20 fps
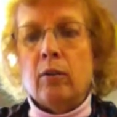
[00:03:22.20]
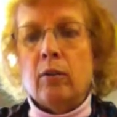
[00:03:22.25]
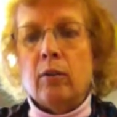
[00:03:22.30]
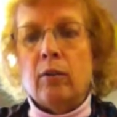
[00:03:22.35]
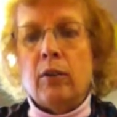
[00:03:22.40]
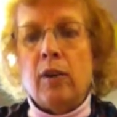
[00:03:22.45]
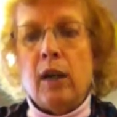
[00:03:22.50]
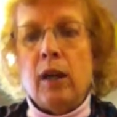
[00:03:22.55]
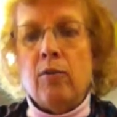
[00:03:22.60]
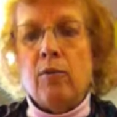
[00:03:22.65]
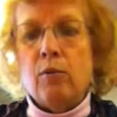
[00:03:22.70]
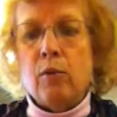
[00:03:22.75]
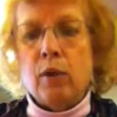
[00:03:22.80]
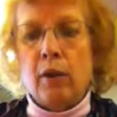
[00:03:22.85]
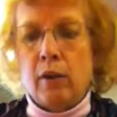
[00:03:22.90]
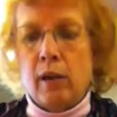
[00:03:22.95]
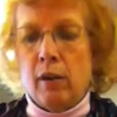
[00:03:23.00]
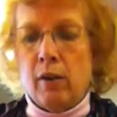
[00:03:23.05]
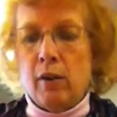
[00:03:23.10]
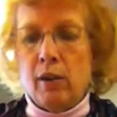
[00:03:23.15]
We have
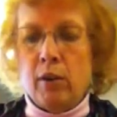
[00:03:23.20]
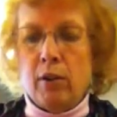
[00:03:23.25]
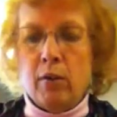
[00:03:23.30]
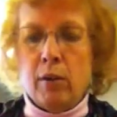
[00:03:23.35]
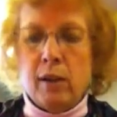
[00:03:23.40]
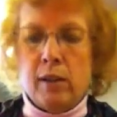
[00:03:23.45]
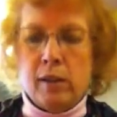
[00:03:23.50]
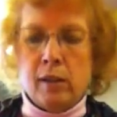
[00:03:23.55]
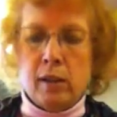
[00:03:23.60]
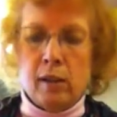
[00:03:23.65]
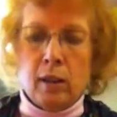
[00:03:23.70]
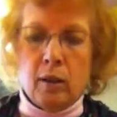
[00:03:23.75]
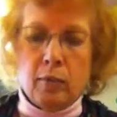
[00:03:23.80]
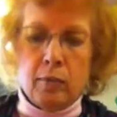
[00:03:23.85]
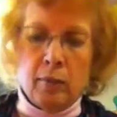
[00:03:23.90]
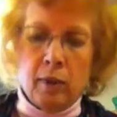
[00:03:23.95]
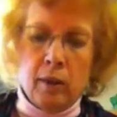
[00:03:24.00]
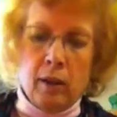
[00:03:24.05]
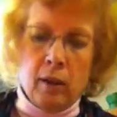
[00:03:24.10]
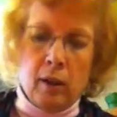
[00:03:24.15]
one area raised
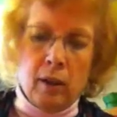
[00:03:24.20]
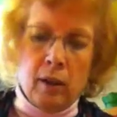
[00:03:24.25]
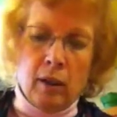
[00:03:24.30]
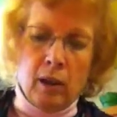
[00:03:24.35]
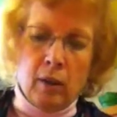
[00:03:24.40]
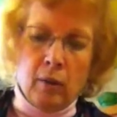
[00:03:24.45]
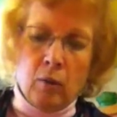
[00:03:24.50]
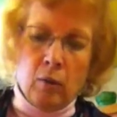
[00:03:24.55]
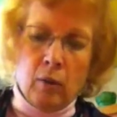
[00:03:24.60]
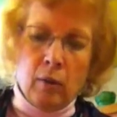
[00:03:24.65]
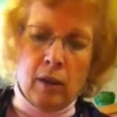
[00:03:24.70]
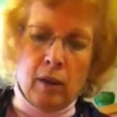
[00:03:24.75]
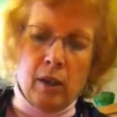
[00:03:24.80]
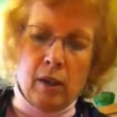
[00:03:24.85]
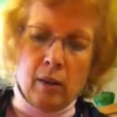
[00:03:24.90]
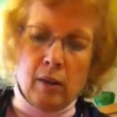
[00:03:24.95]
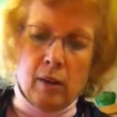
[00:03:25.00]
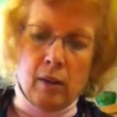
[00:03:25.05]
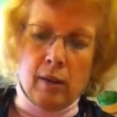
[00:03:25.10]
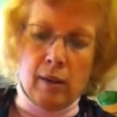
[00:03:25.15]
up and one
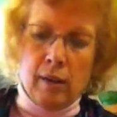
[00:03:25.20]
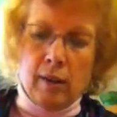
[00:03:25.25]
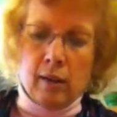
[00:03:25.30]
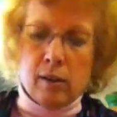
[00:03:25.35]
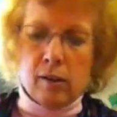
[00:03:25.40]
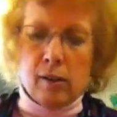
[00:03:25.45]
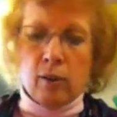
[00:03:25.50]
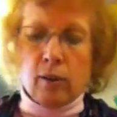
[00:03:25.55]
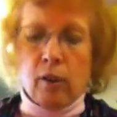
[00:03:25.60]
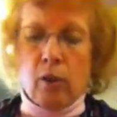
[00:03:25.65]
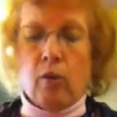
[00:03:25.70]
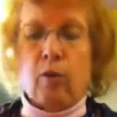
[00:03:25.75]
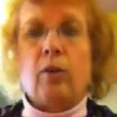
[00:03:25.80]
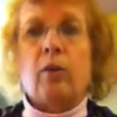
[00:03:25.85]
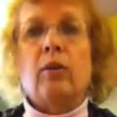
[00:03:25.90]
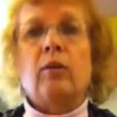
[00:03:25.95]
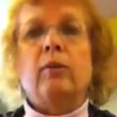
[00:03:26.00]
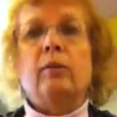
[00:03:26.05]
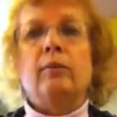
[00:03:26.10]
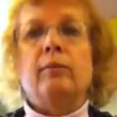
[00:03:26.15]
area that is
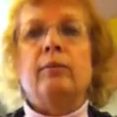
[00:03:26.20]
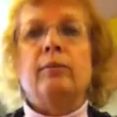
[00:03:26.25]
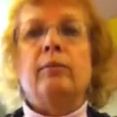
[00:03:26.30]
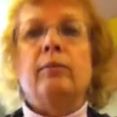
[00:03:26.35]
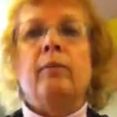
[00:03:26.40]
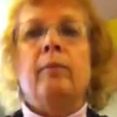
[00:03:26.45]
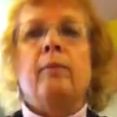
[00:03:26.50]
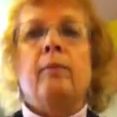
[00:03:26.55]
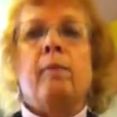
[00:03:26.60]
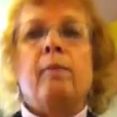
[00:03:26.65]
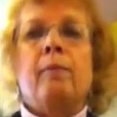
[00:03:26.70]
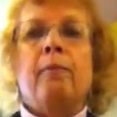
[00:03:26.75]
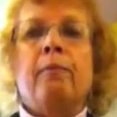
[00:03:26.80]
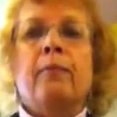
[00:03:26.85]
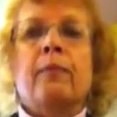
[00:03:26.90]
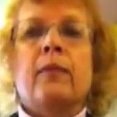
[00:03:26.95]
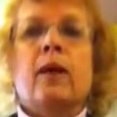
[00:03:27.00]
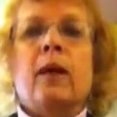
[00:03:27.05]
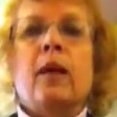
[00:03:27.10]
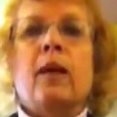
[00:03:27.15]
lower.
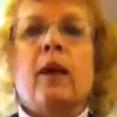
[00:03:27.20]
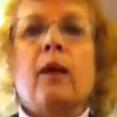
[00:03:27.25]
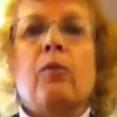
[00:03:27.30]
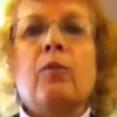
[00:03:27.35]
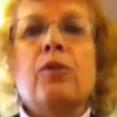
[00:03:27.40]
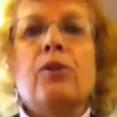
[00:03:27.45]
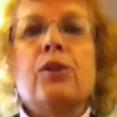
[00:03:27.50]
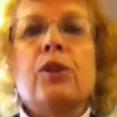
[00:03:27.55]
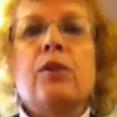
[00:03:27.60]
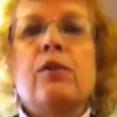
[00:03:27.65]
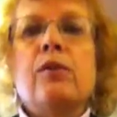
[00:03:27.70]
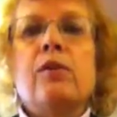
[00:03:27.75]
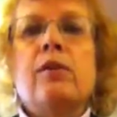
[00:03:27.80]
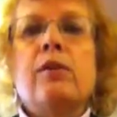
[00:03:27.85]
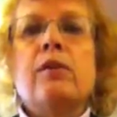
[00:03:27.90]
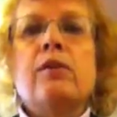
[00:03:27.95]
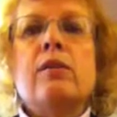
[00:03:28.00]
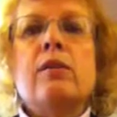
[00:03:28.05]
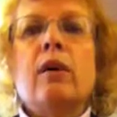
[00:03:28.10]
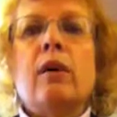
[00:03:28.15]
And I will show you
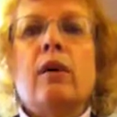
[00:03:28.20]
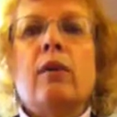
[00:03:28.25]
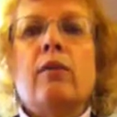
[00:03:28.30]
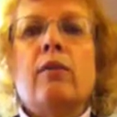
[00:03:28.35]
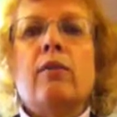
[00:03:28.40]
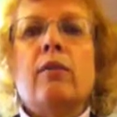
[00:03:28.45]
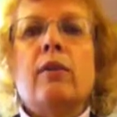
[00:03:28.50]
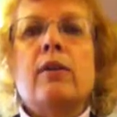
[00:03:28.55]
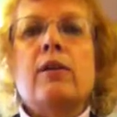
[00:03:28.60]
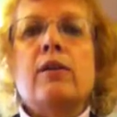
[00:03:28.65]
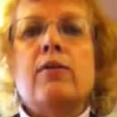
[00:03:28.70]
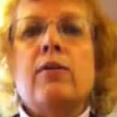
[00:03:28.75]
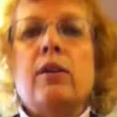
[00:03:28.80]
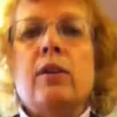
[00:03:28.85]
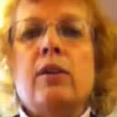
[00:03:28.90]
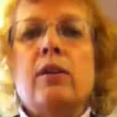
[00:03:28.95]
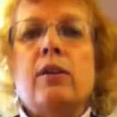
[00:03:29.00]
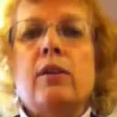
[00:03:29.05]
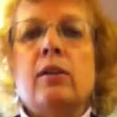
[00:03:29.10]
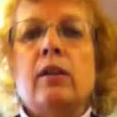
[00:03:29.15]
this tile when it's
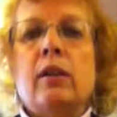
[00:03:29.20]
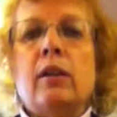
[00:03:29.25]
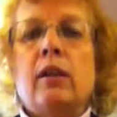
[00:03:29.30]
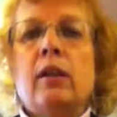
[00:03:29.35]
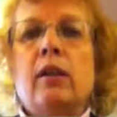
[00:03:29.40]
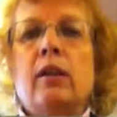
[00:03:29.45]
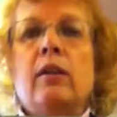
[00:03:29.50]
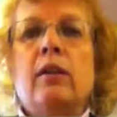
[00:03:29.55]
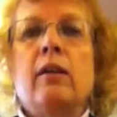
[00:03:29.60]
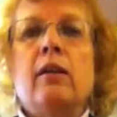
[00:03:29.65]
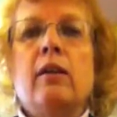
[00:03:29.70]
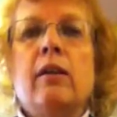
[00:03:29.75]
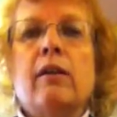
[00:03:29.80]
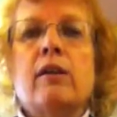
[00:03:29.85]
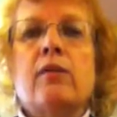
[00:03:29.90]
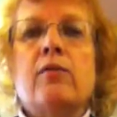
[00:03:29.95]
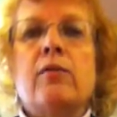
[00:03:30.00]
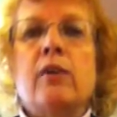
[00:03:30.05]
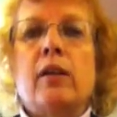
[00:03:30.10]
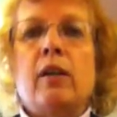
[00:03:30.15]
finished in the
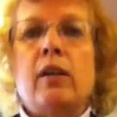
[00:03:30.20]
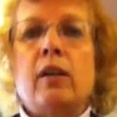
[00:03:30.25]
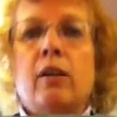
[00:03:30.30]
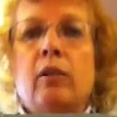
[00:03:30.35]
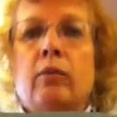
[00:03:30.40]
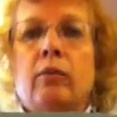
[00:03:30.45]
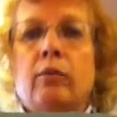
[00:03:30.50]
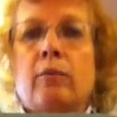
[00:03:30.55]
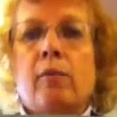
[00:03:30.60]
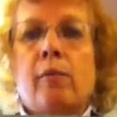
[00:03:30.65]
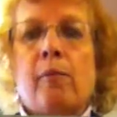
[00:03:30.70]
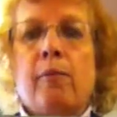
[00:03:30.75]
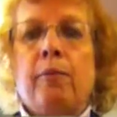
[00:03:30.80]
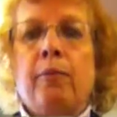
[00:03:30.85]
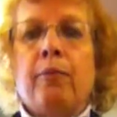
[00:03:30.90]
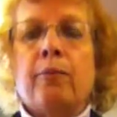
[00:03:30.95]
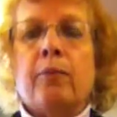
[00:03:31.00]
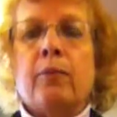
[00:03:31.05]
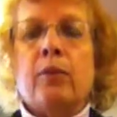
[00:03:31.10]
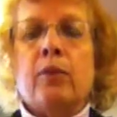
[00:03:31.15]
next video.
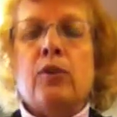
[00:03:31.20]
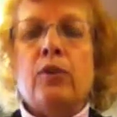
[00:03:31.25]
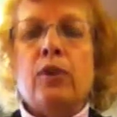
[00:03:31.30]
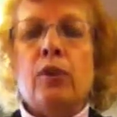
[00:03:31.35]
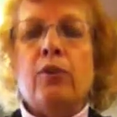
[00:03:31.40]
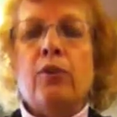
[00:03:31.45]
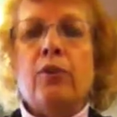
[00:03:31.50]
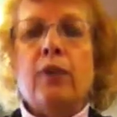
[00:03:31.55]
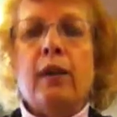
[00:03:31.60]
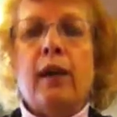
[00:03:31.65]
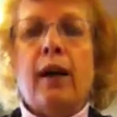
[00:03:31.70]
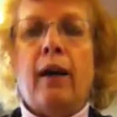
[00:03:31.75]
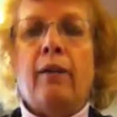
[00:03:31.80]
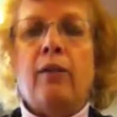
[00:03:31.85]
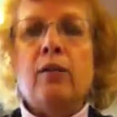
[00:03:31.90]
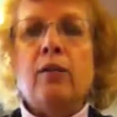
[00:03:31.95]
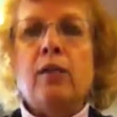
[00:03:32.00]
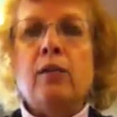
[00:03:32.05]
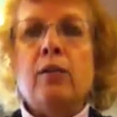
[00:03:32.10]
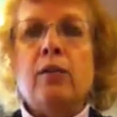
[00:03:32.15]
Don't
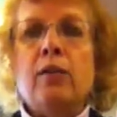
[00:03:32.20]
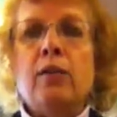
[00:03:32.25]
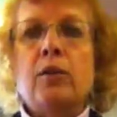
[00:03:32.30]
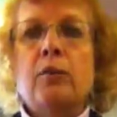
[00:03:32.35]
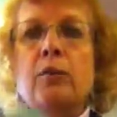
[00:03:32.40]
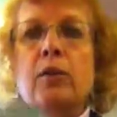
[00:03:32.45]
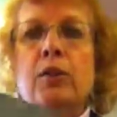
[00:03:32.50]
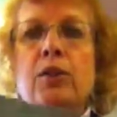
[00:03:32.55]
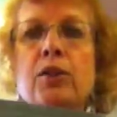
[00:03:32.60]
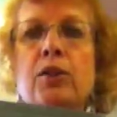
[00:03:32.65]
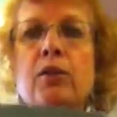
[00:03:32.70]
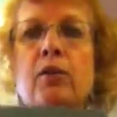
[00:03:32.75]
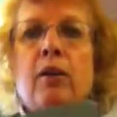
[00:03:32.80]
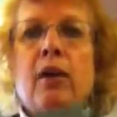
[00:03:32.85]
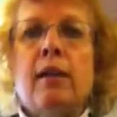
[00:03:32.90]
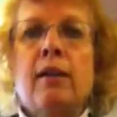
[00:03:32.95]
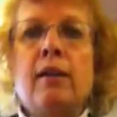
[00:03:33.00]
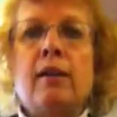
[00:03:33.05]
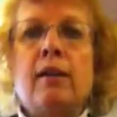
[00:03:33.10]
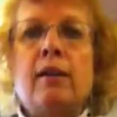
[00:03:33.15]
forget to put your
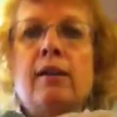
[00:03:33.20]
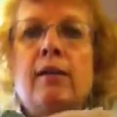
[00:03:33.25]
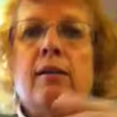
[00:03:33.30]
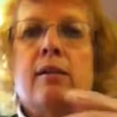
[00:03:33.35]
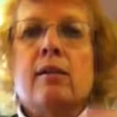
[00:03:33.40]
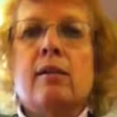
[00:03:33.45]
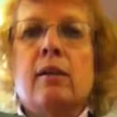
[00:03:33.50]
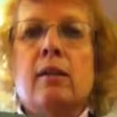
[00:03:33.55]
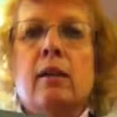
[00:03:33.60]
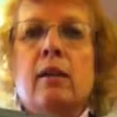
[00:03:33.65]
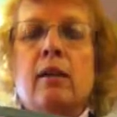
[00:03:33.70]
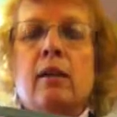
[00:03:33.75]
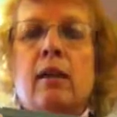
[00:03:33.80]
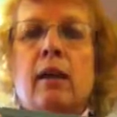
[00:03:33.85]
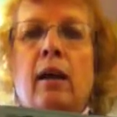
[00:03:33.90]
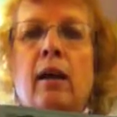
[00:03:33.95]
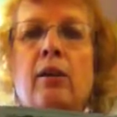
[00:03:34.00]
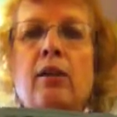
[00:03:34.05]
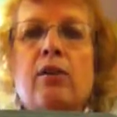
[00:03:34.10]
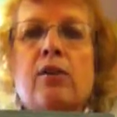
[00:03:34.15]
ideas
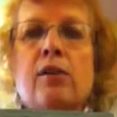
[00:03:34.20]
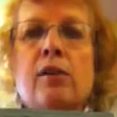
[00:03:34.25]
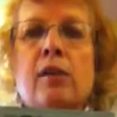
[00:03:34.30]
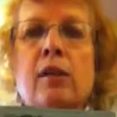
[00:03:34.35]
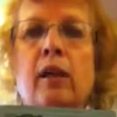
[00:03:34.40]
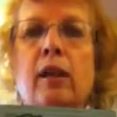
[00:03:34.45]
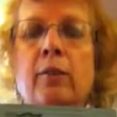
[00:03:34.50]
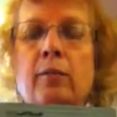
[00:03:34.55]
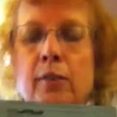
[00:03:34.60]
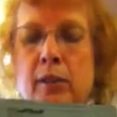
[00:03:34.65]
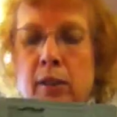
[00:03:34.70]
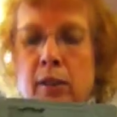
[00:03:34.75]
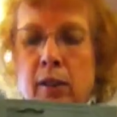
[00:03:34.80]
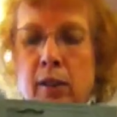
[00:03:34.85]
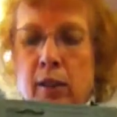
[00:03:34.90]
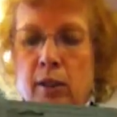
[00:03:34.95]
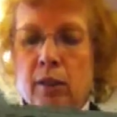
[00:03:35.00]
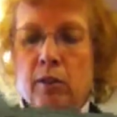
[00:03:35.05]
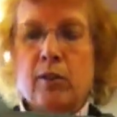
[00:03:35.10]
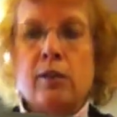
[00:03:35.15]
and your steps
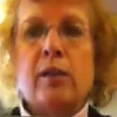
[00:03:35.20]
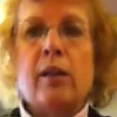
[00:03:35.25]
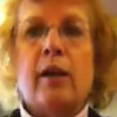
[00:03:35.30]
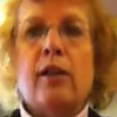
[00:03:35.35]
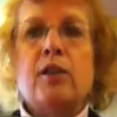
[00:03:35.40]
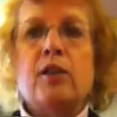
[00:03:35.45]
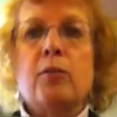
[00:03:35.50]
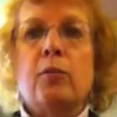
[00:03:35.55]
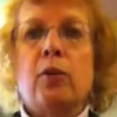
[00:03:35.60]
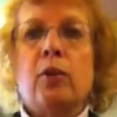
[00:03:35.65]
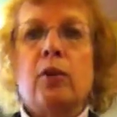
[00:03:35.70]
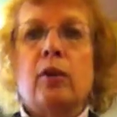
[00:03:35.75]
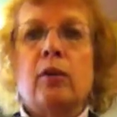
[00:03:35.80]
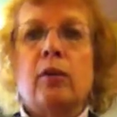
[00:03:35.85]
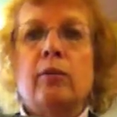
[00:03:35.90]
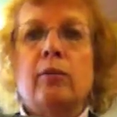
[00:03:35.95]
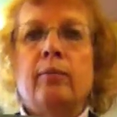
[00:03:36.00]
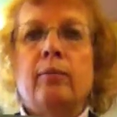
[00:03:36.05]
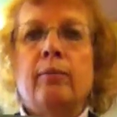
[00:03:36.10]
in your sketchbook.